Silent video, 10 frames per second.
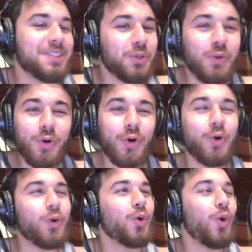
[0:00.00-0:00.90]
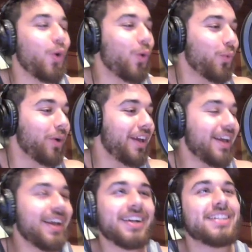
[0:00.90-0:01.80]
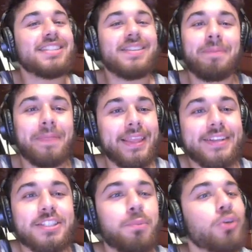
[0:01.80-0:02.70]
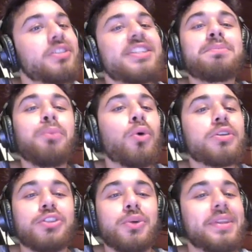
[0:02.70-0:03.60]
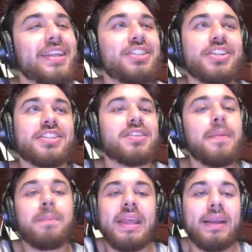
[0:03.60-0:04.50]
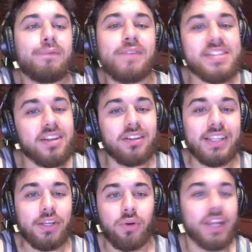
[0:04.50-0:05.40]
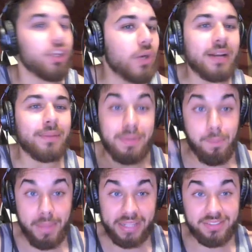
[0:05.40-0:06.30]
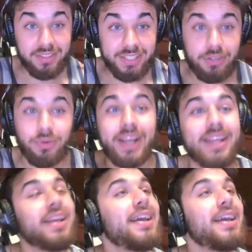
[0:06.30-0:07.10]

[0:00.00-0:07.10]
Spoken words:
Woo-hoo-hoo! Because sports is more to it than just being physically great. You got to be mentally great.